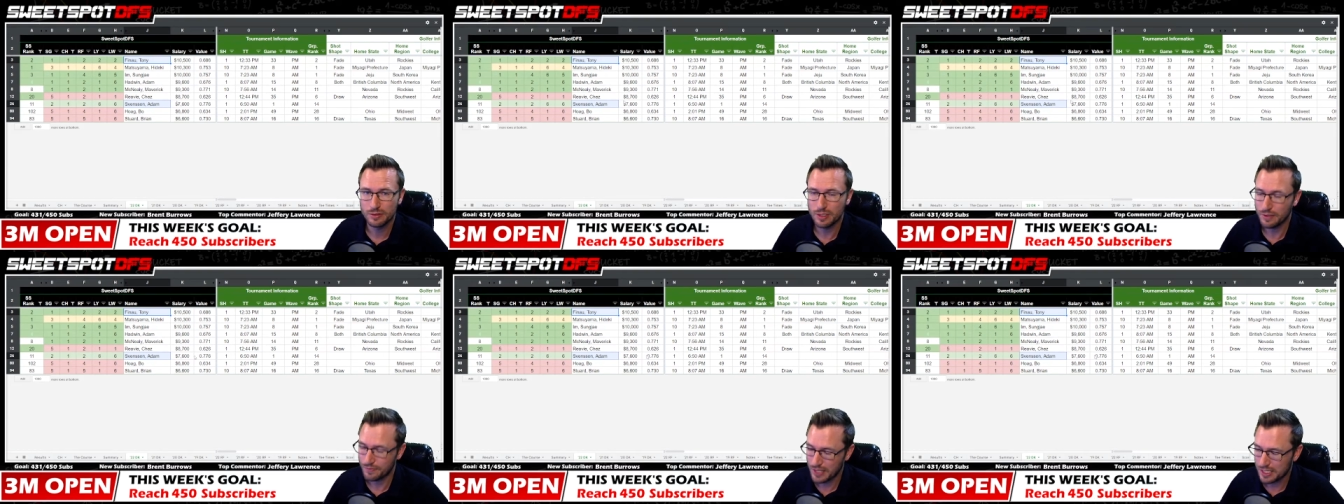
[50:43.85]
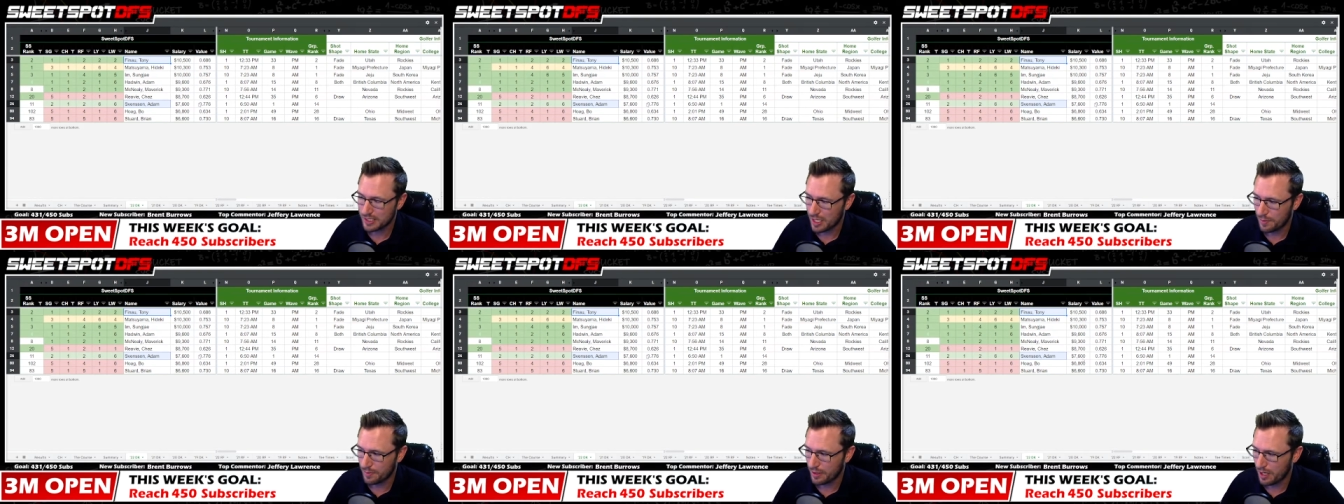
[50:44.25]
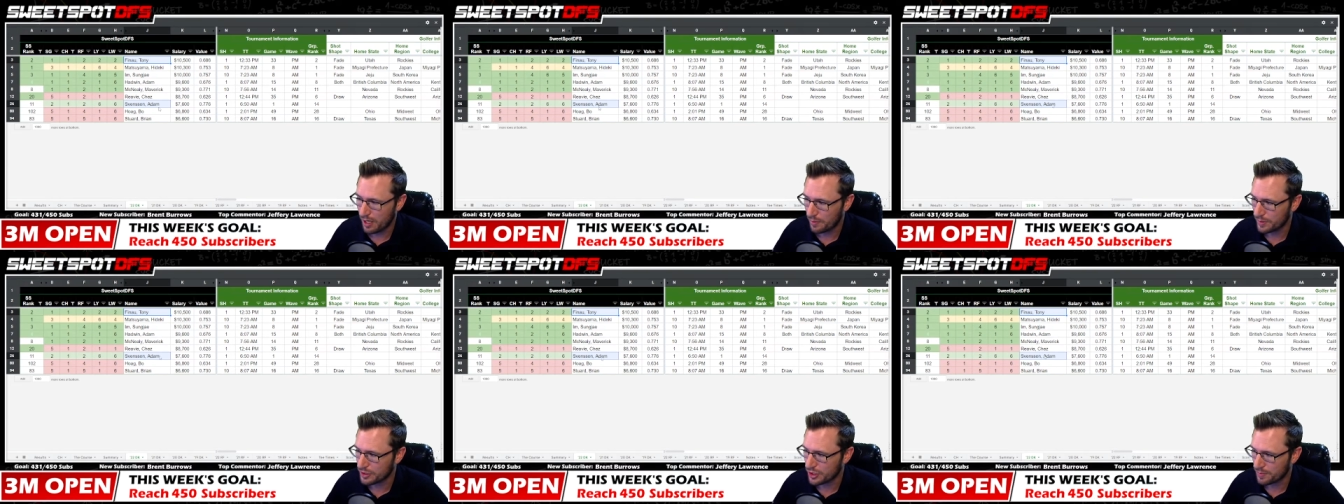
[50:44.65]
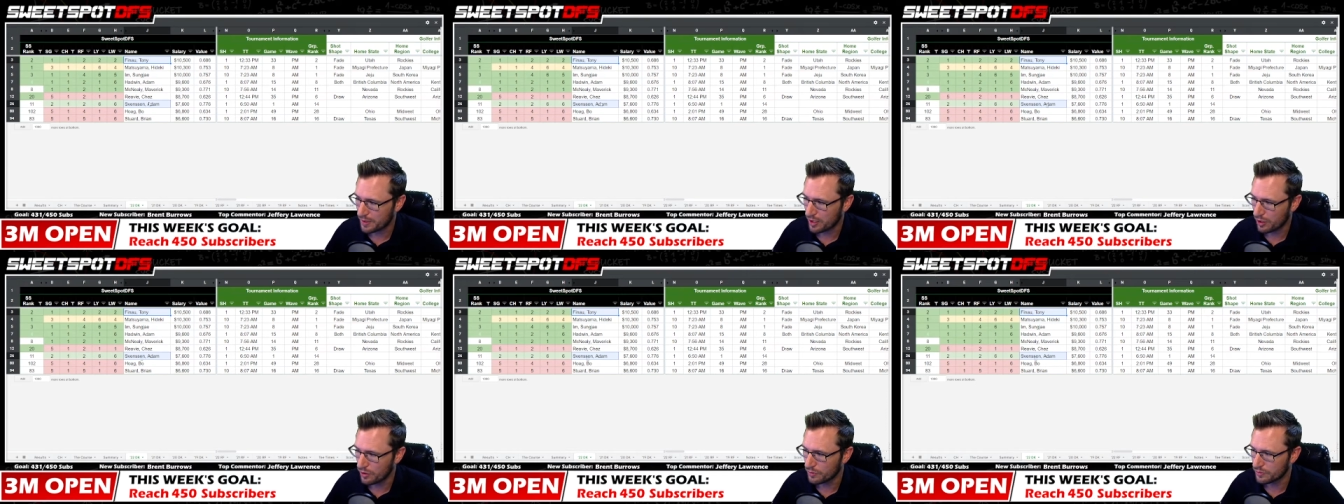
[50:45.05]
That's how how much I'm gonna
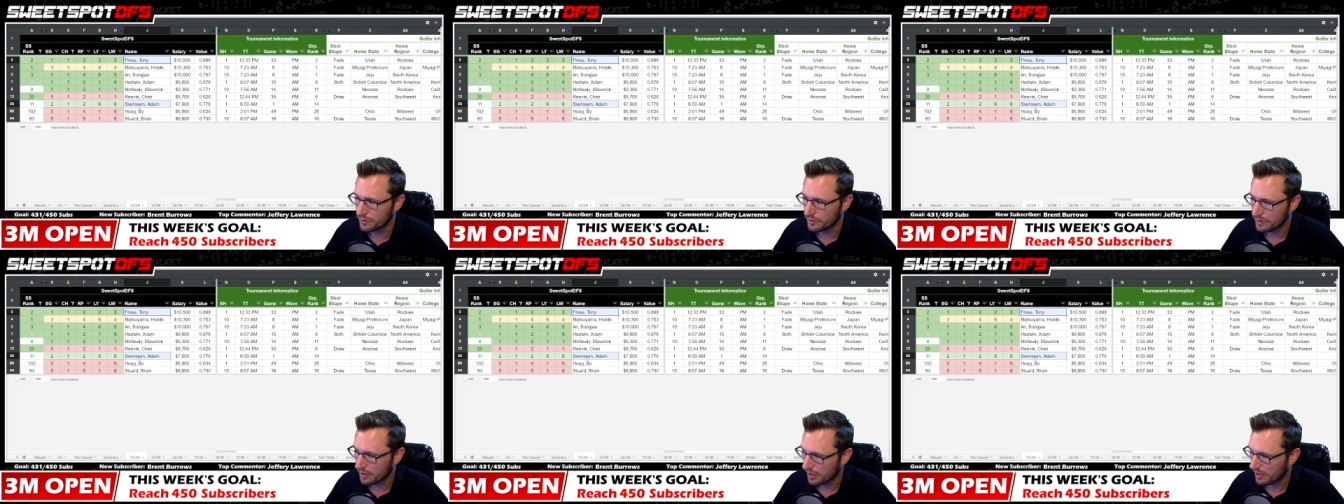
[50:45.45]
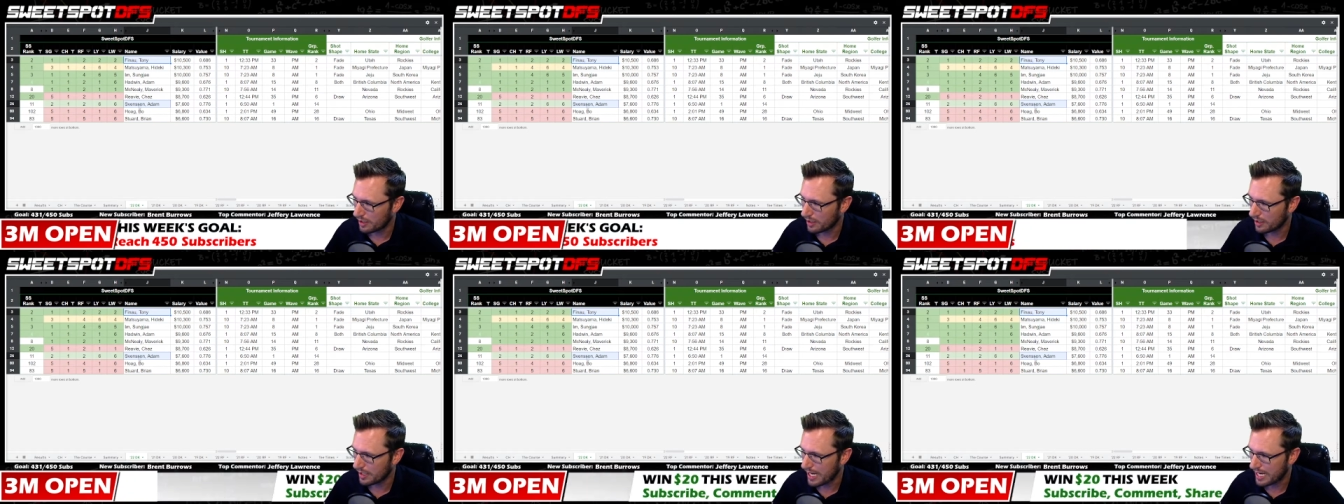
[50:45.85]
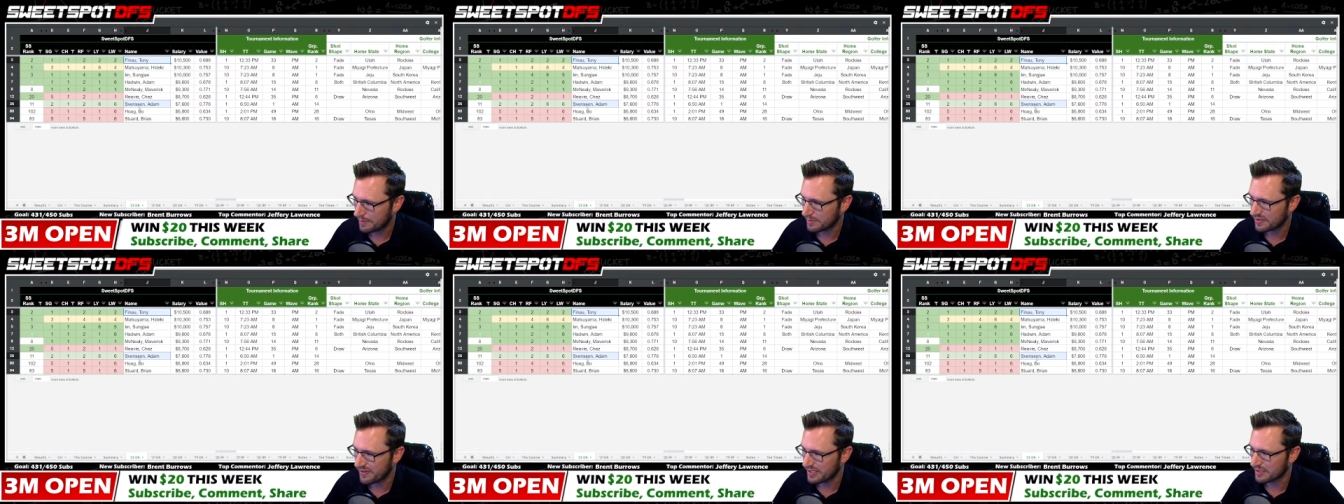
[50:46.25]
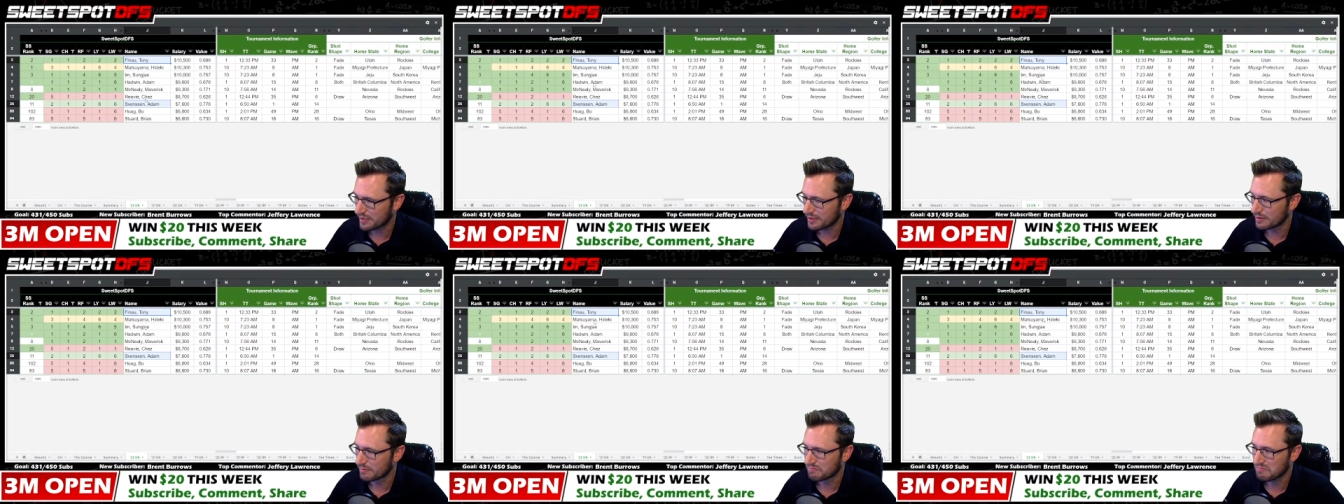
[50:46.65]
own uh, Adam Svensson.
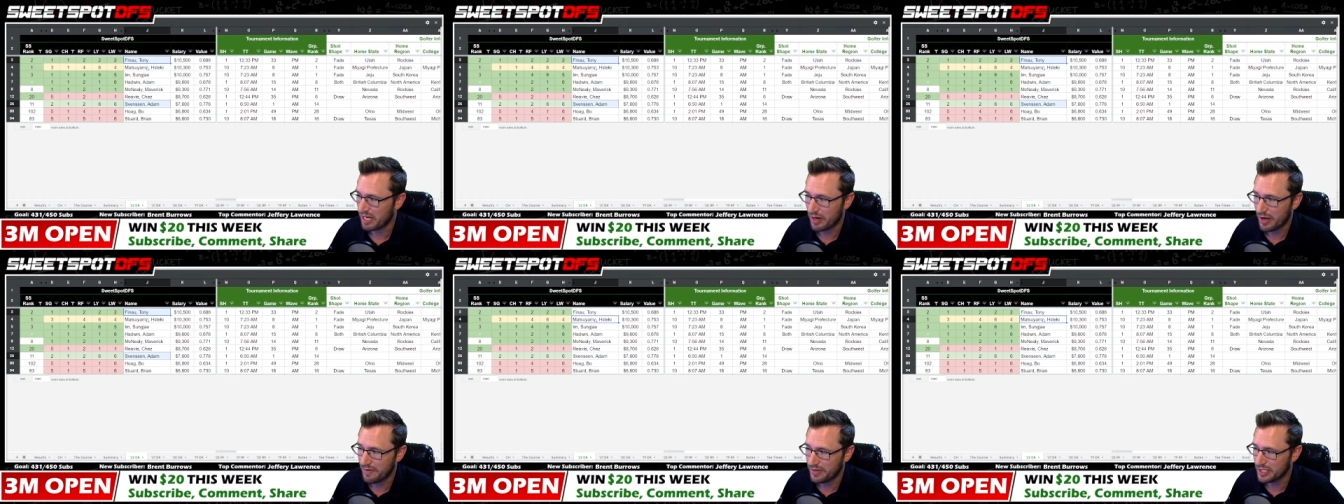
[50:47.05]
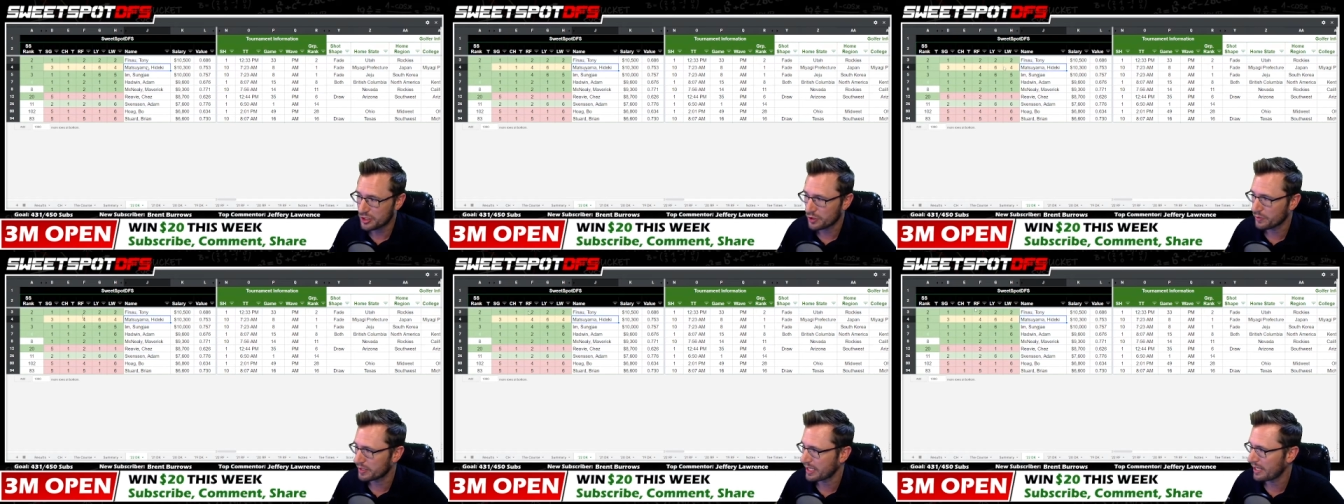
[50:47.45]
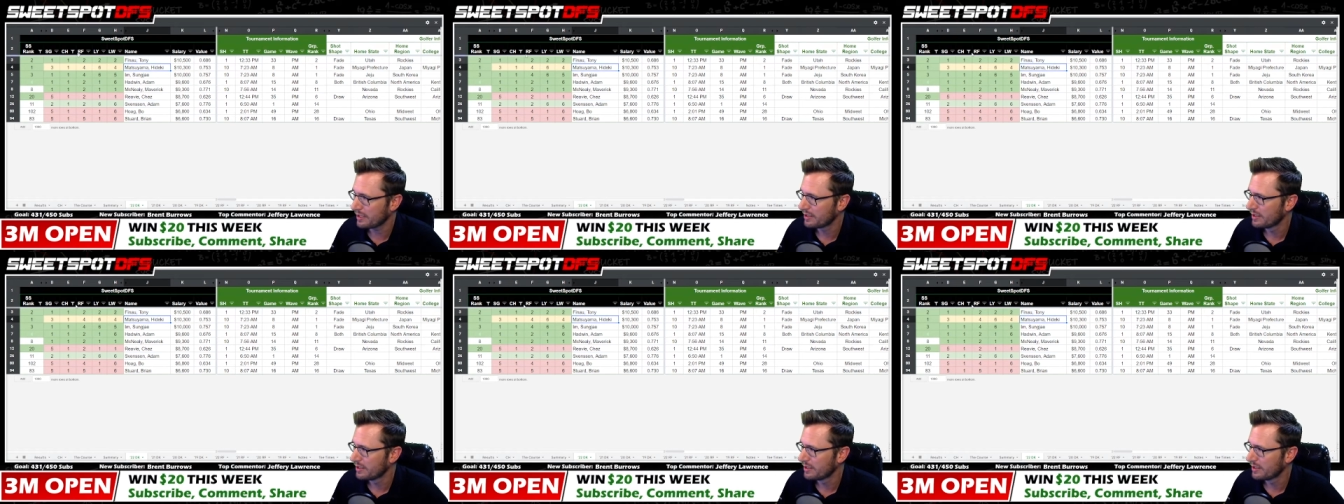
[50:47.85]
I don't have an issue with that.